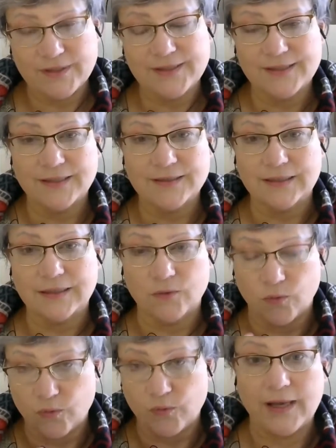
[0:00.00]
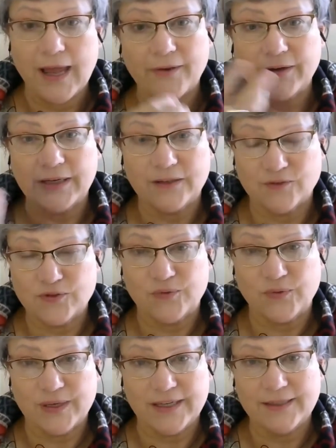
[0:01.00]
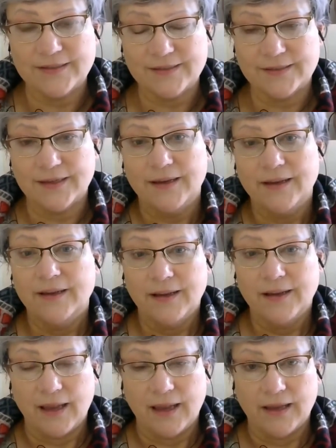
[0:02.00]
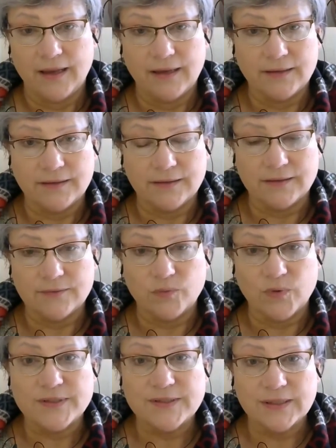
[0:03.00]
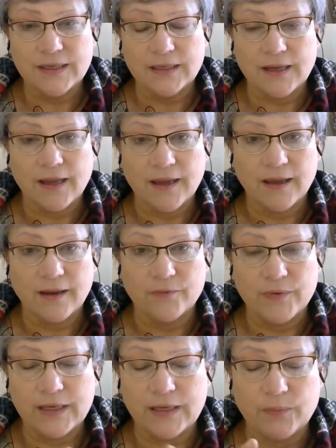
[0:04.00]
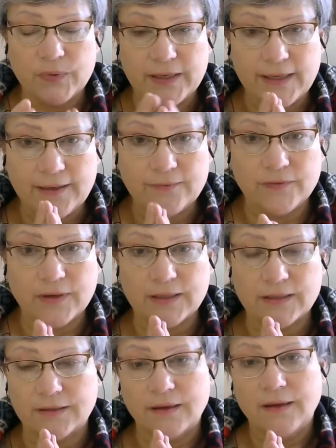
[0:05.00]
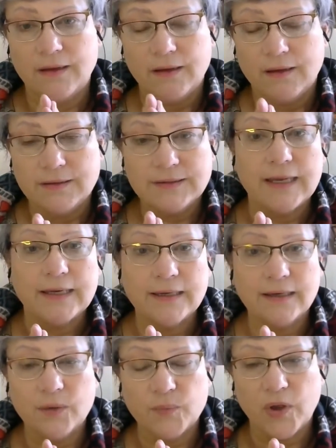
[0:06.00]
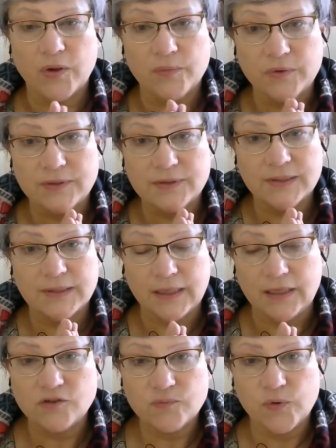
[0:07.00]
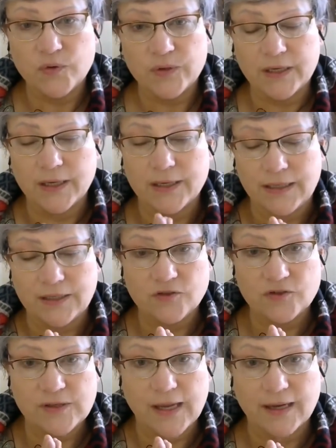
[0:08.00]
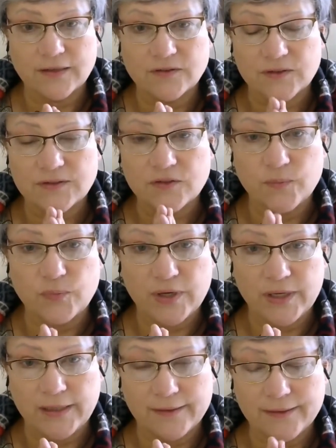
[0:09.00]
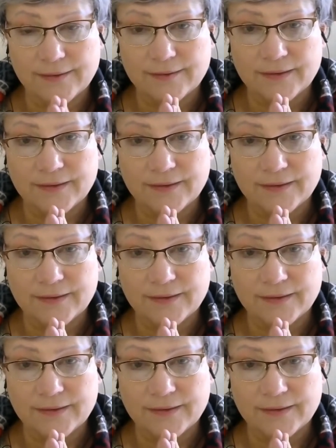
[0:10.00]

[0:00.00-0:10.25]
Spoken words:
it's sitting or allowing it to release. And once again, I really believe in taking a moment each morning and each night just to breathe